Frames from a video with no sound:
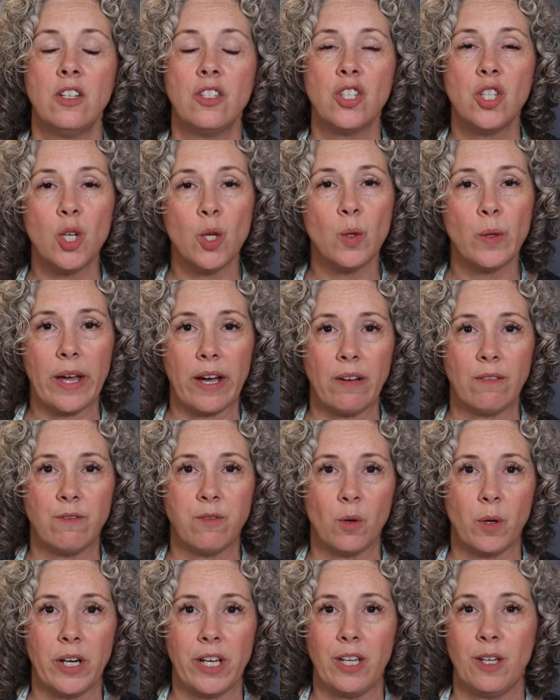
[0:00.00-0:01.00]
too loud
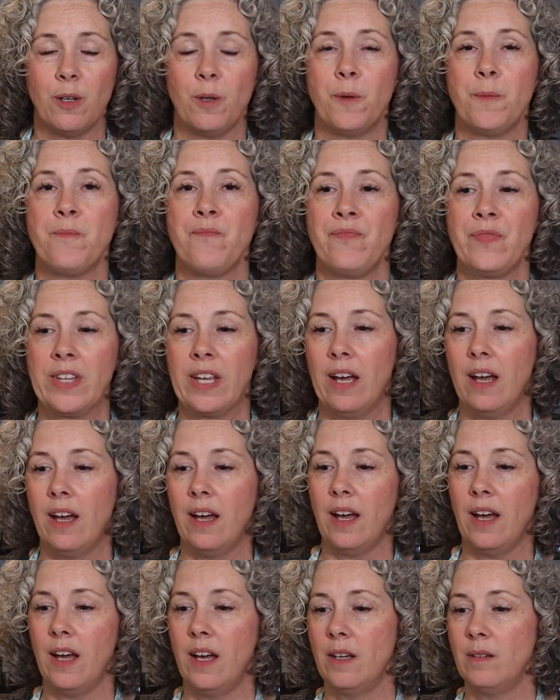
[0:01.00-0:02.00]
for you.
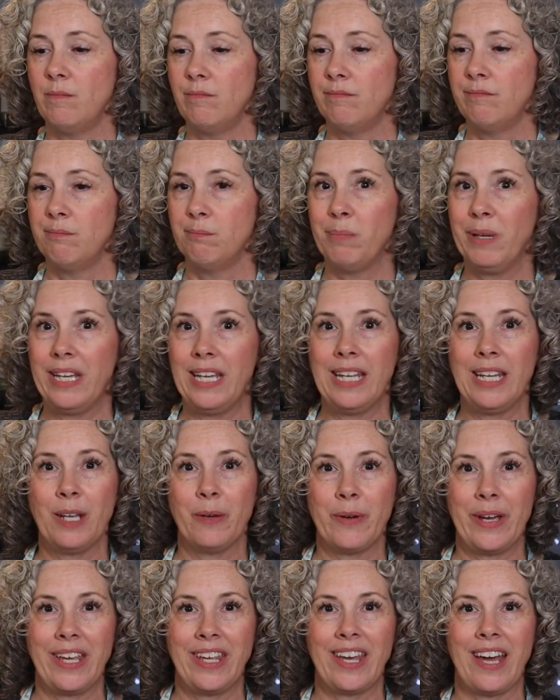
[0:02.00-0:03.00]
Um, but
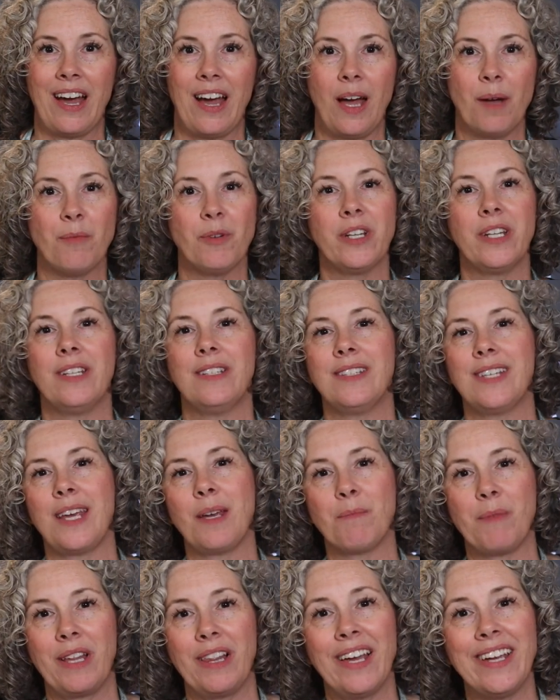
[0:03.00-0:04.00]
anyway, yeah, I'm going to
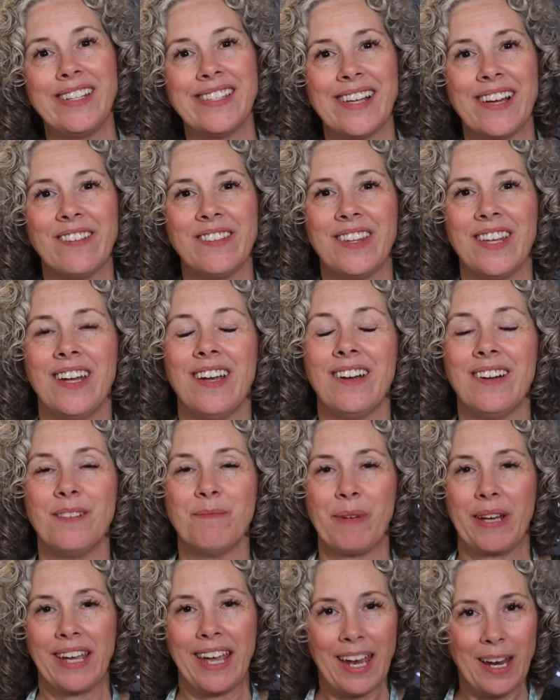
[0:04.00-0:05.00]
take my lights out there
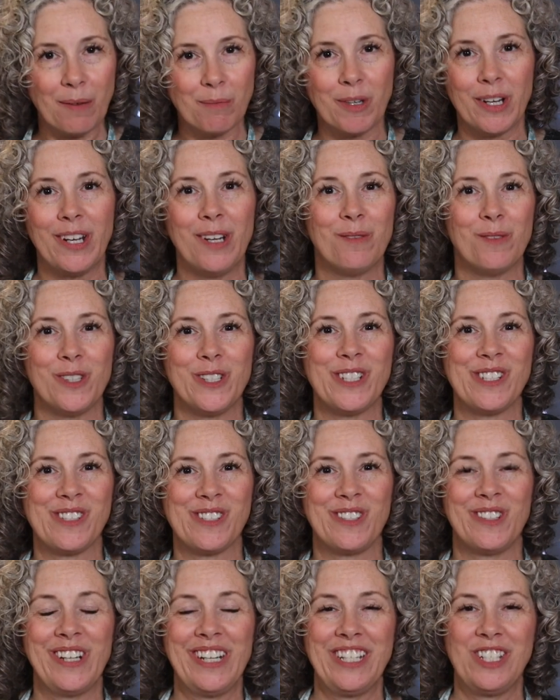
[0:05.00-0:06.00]
and my camera and we're
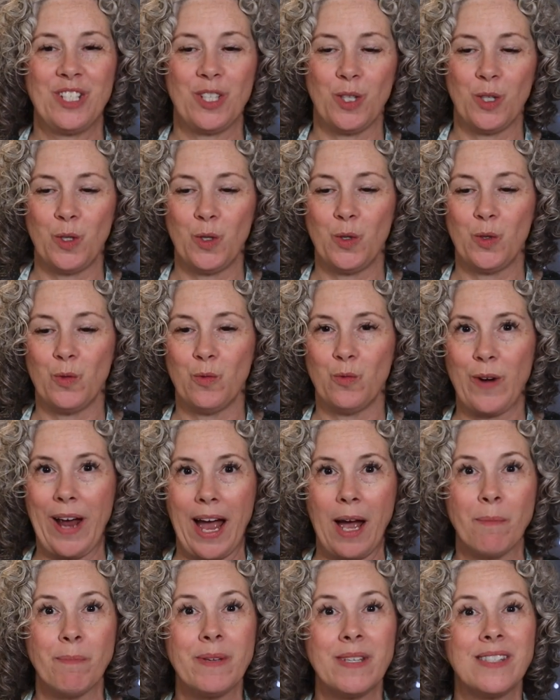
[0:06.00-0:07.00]
just going to
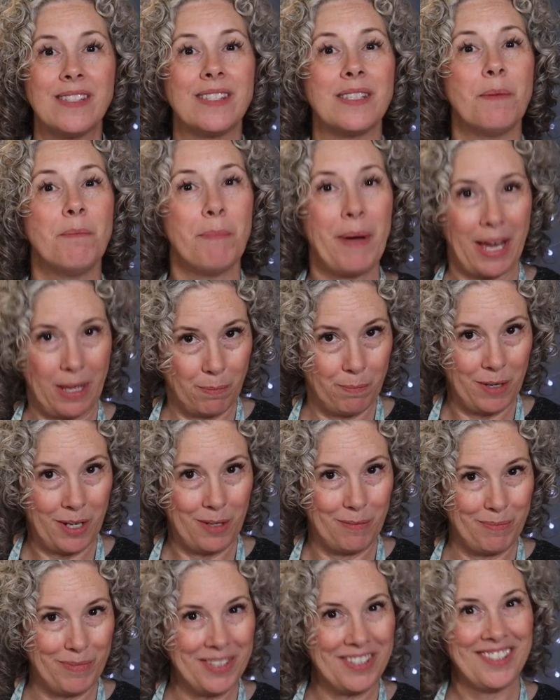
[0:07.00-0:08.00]
wrap some bath
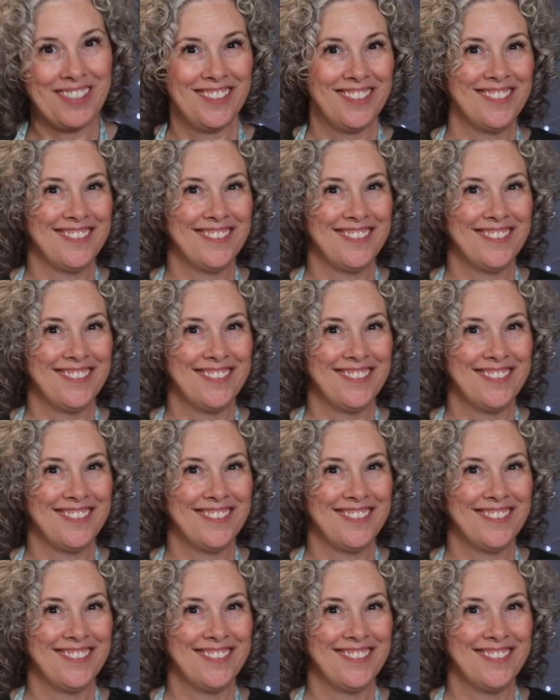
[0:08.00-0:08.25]
bombs.